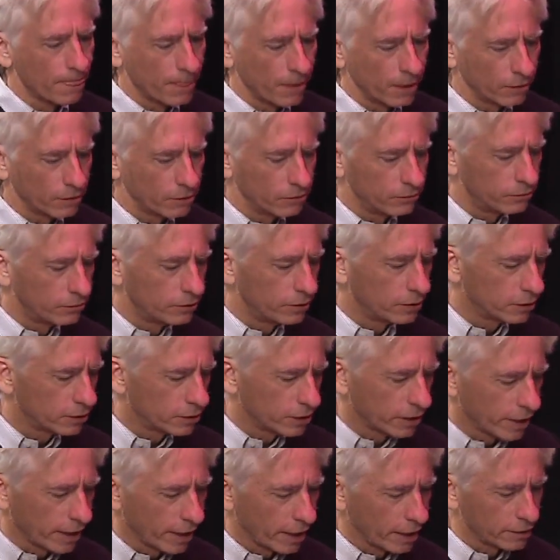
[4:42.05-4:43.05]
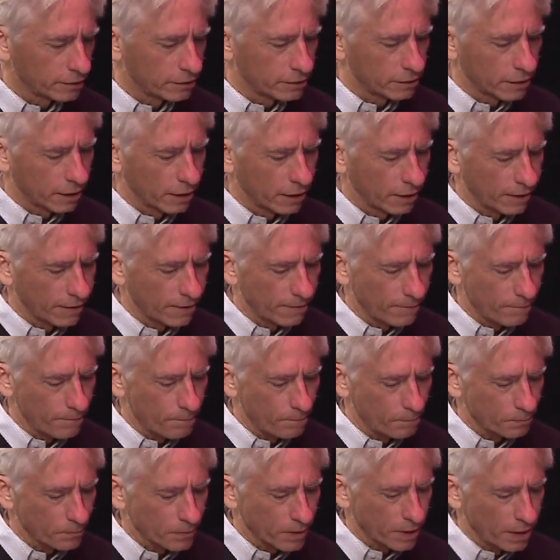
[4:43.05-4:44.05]
acoustic jazz.
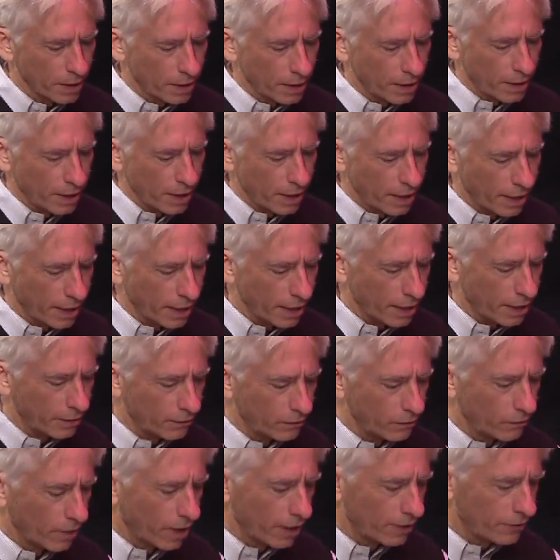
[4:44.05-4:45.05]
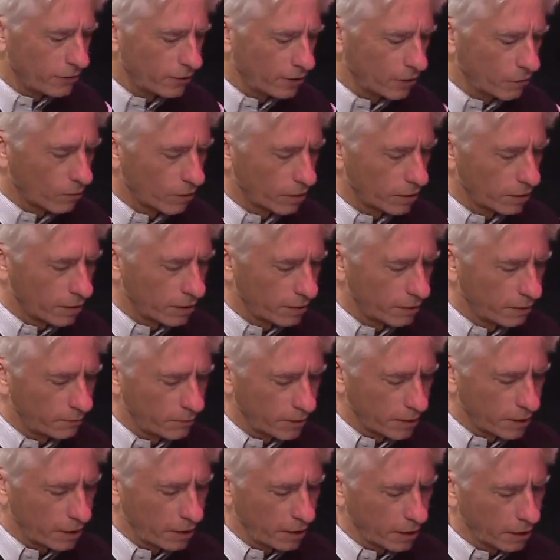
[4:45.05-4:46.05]
And I think in the
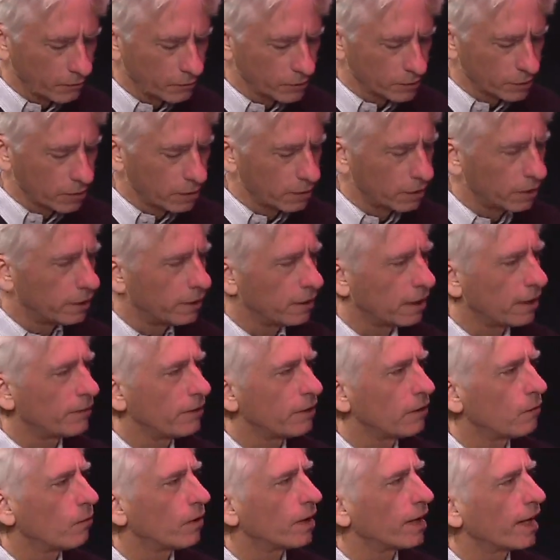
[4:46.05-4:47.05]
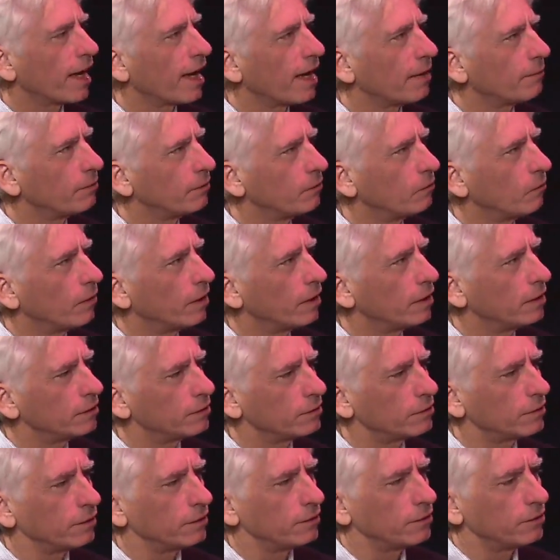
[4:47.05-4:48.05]
beginning it was good. I think what happened
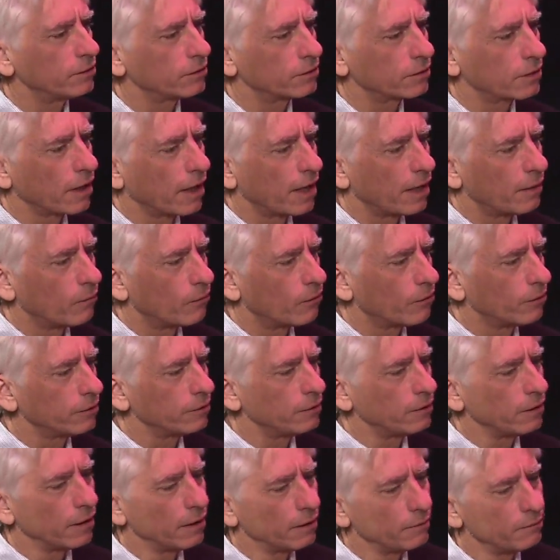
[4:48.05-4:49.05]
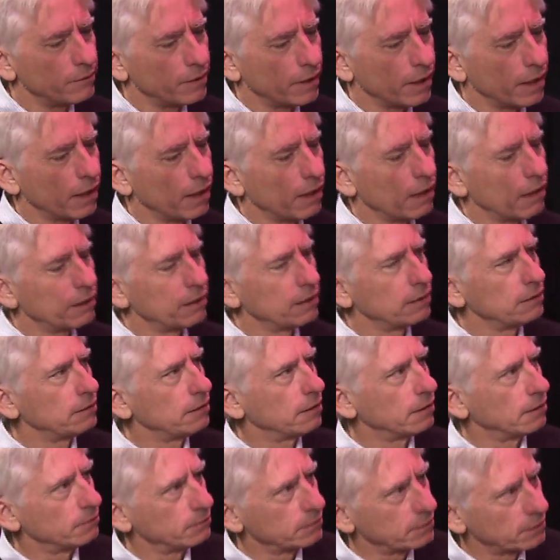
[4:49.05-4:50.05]
was it just got more dumbed down
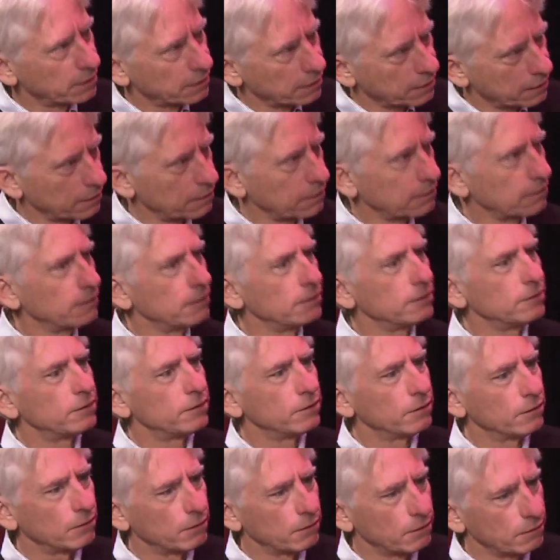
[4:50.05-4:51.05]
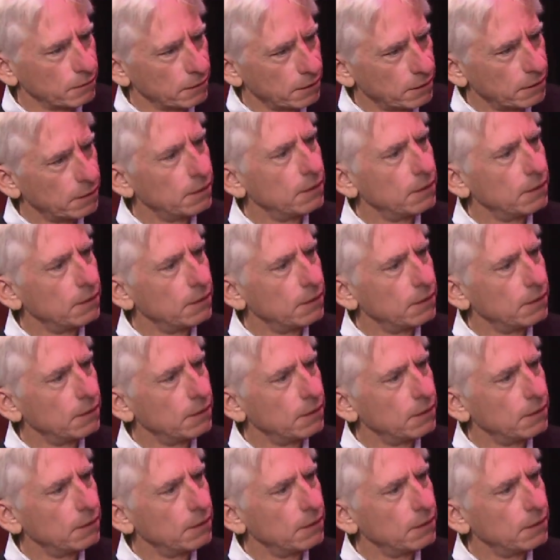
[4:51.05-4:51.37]
until